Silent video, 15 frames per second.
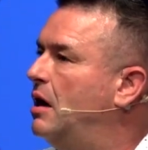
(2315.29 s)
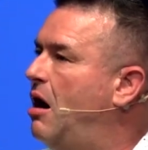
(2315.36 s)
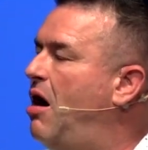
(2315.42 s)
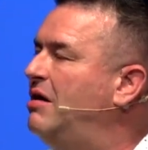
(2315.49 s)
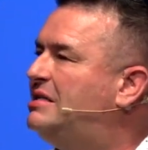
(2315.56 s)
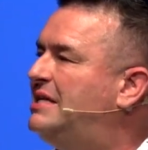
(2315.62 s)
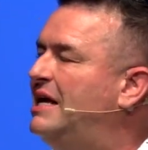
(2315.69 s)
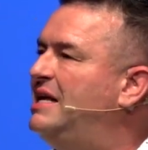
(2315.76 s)

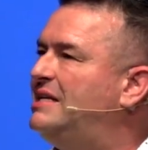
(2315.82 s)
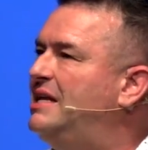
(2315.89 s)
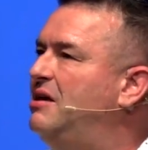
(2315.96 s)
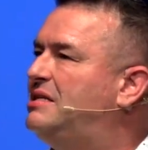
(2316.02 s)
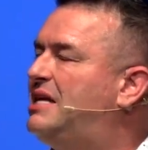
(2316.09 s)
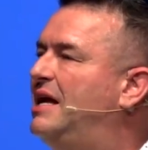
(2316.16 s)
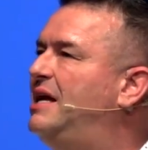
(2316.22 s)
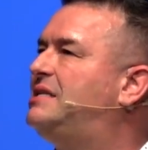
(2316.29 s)
All of a sudden,
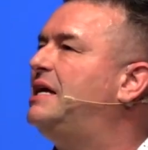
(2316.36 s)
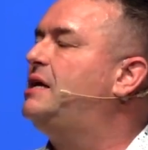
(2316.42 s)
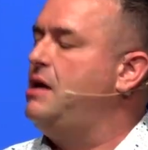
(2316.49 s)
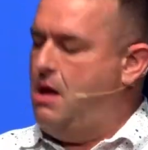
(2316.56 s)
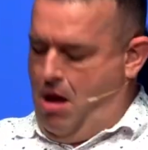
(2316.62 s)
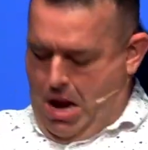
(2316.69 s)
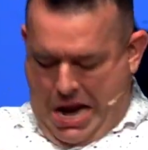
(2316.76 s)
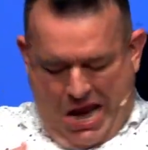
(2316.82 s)
it's like
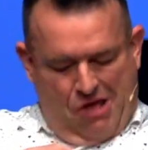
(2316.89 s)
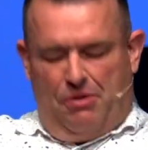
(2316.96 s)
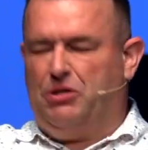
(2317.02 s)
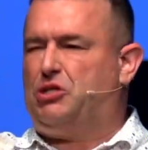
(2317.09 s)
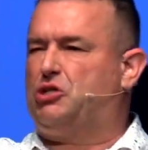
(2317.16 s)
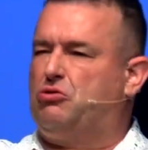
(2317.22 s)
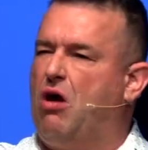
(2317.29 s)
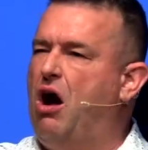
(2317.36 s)
you're the
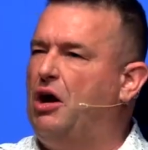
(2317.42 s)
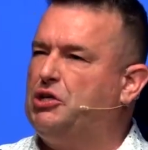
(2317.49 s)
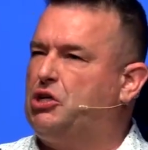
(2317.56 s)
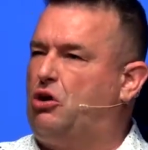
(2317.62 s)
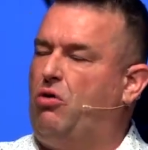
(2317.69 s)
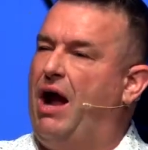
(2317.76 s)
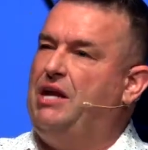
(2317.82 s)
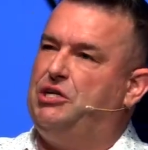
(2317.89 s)
most strongest,
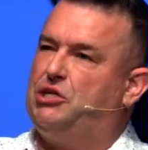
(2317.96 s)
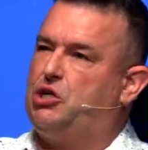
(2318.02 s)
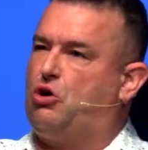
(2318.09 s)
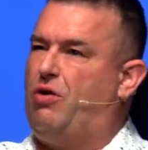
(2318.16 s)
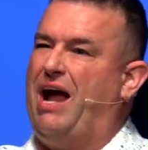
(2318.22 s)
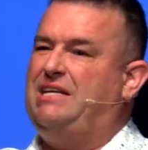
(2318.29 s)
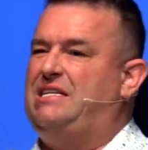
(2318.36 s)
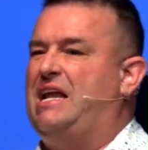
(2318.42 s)
courageous,
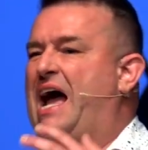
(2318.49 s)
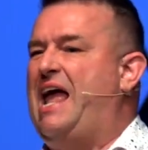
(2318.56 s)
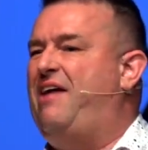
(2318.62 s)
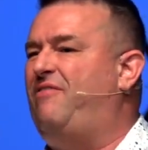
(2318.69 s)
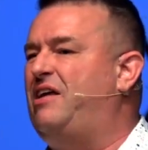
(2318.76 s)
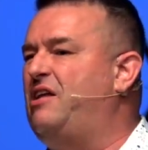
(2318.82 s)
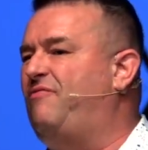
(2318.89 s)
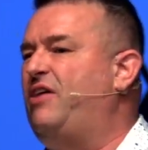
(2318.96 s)
crazy,
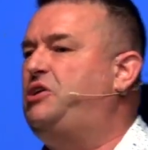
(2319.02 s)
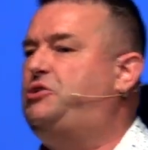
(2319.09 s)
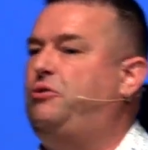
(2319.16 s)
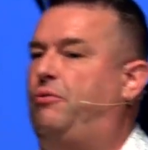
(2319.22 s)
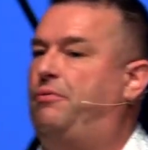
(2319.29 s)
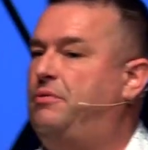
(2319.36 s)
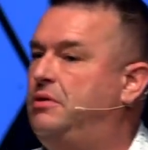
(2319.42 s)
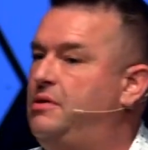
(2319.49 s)
naive individual.